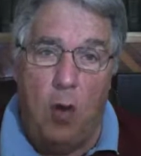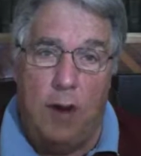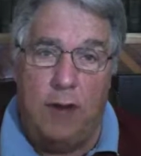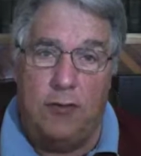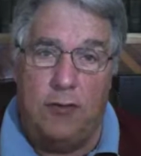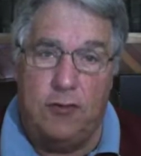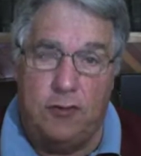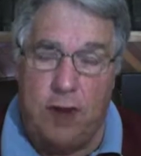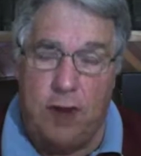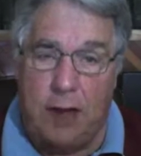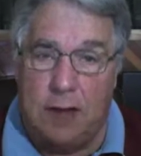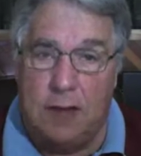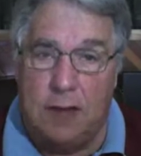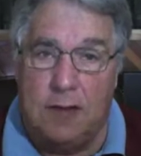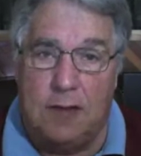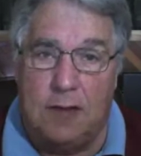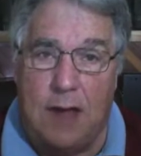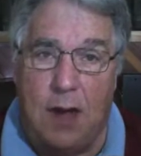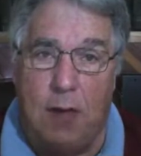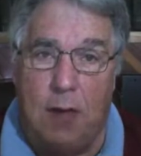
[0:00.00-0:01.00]
has checked
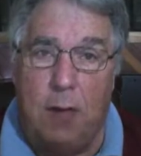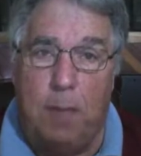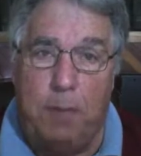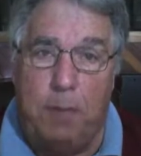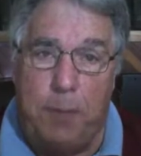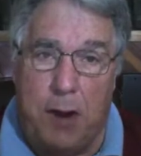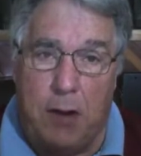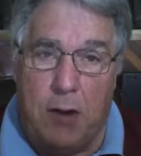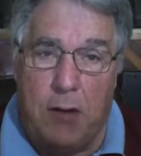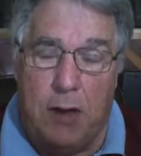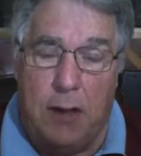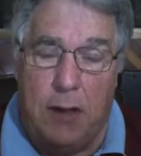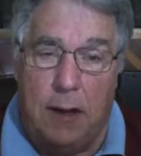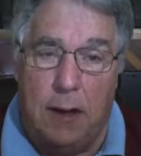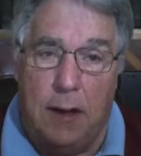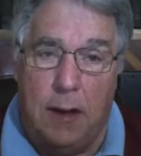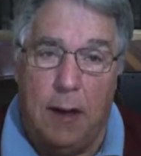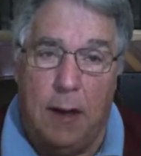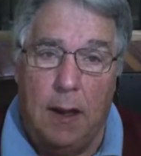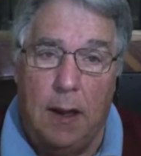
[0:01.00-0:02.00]
this out, period.
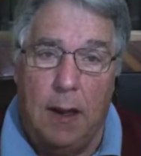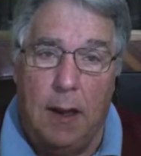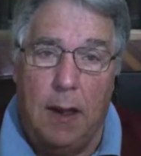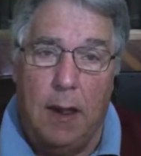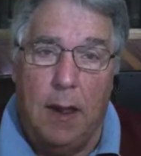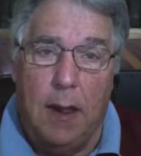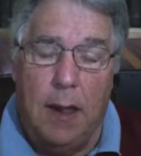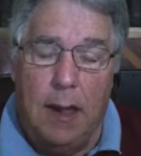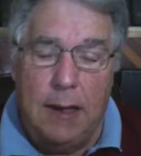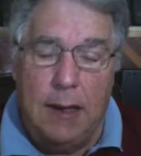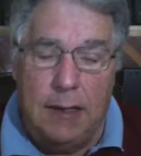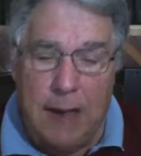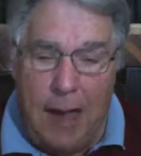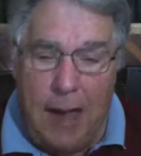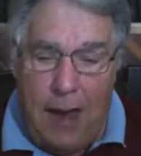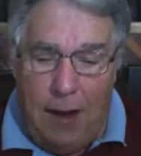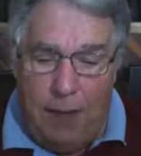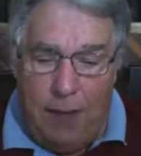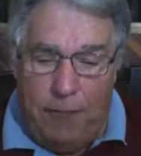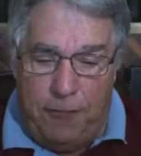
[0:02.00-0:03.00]
In
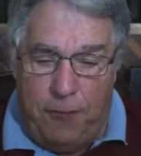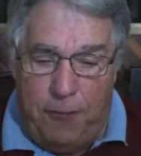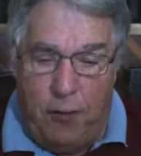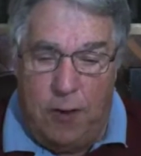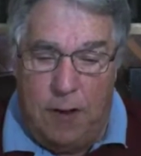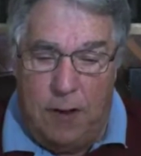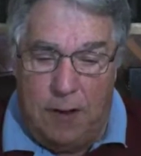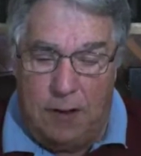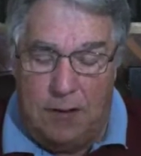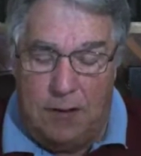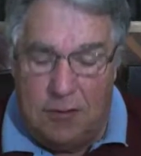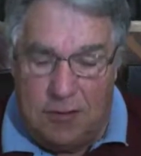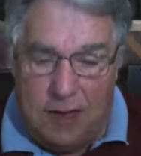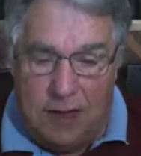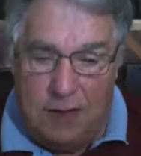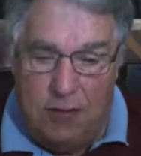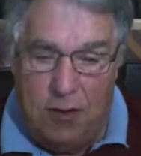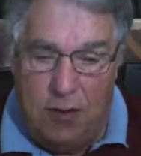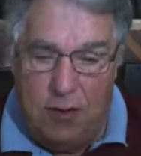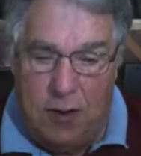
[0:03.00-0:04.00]
California, just
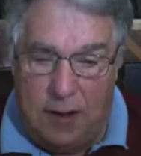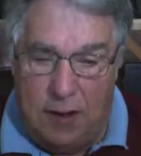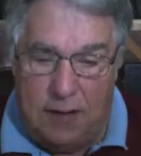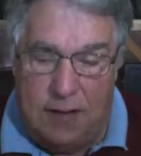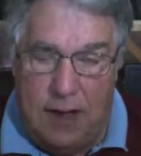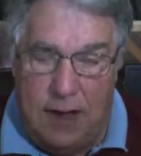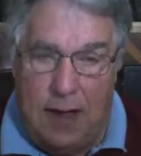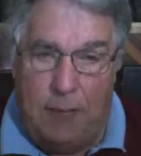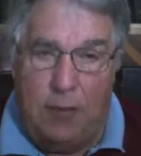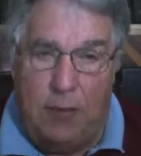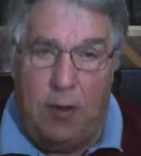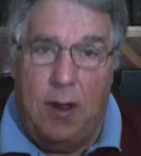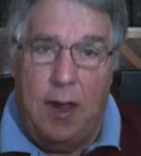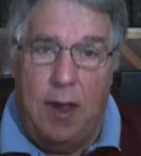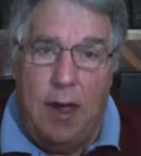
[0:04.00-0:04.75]
give you an example.